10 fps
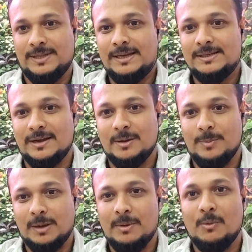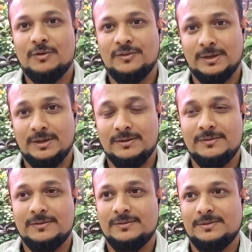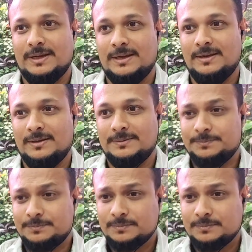selling started becoming more serious. And